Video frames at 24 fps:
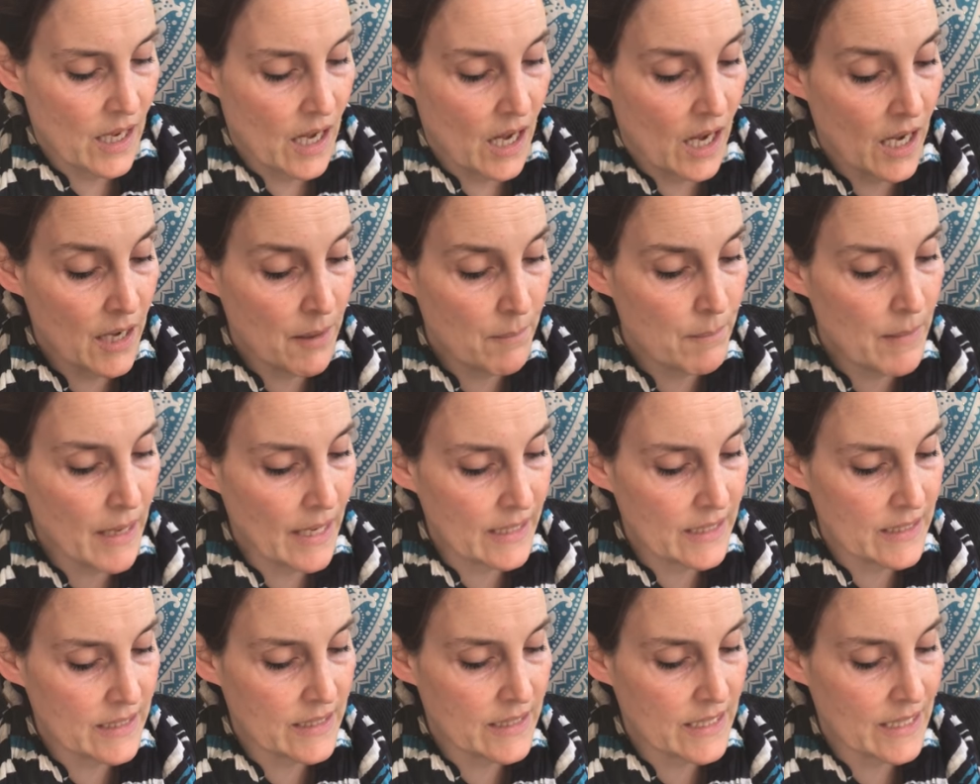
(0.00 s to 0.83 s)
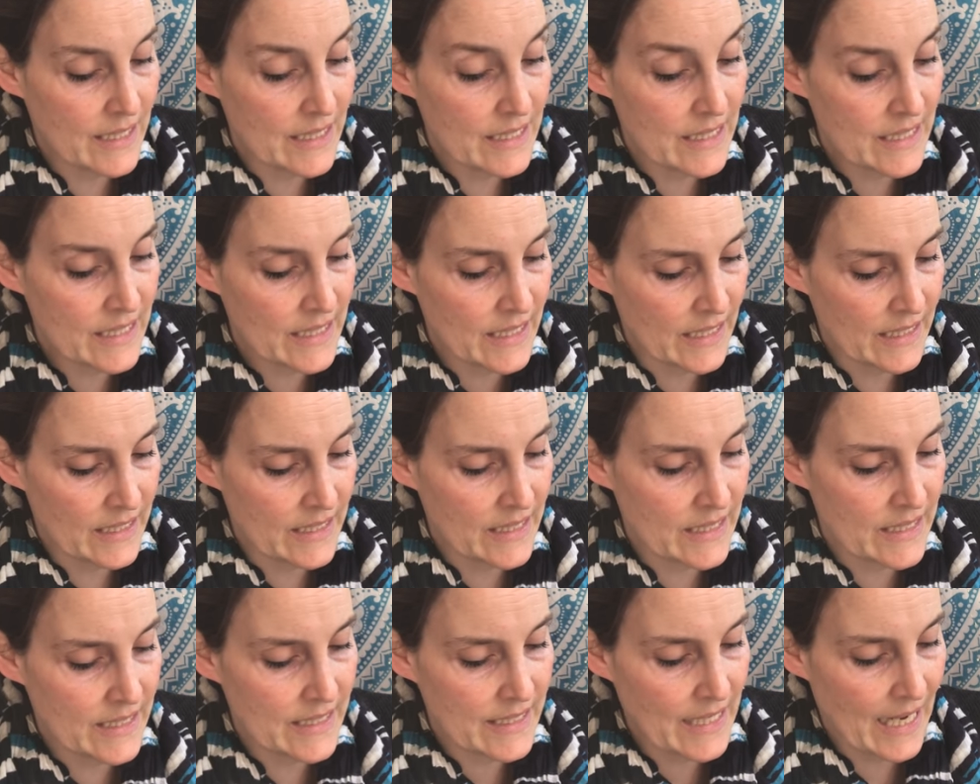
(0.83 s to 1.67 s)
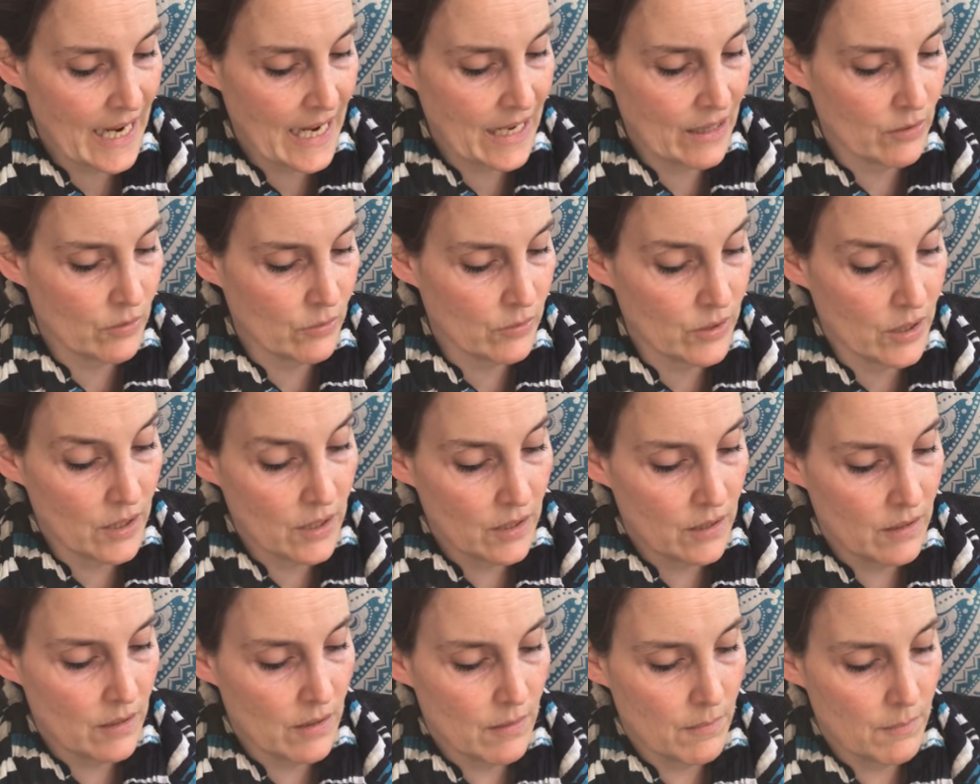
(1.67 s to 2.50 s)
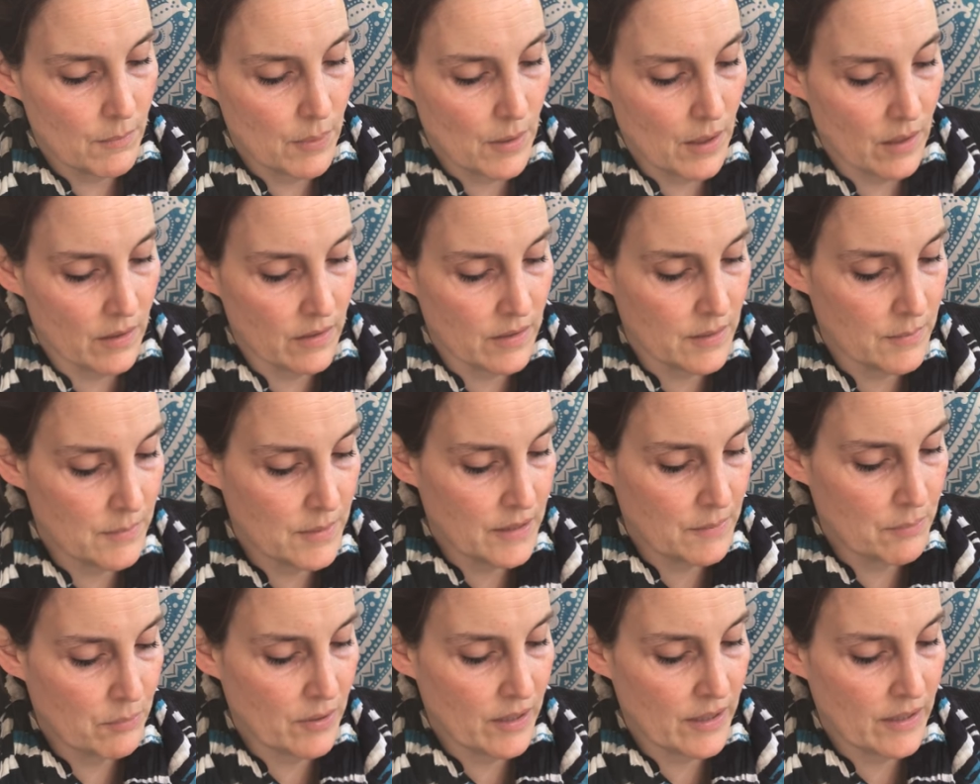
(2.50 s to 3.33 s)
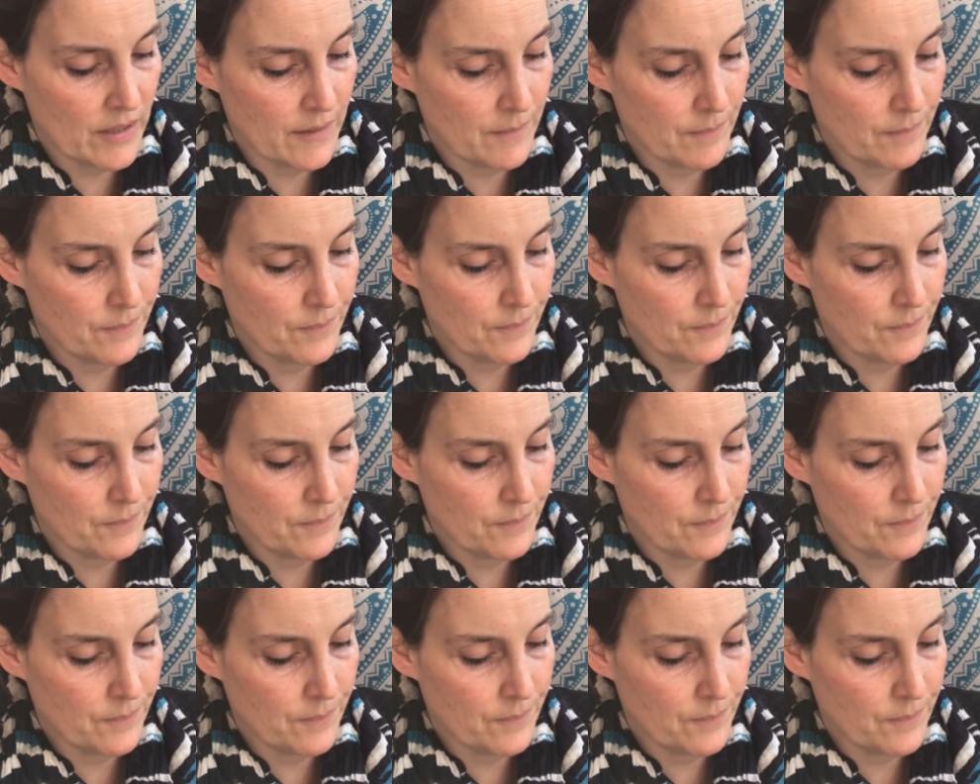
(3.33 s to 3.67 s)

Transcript: I meant sit down, barked Miss Prigg.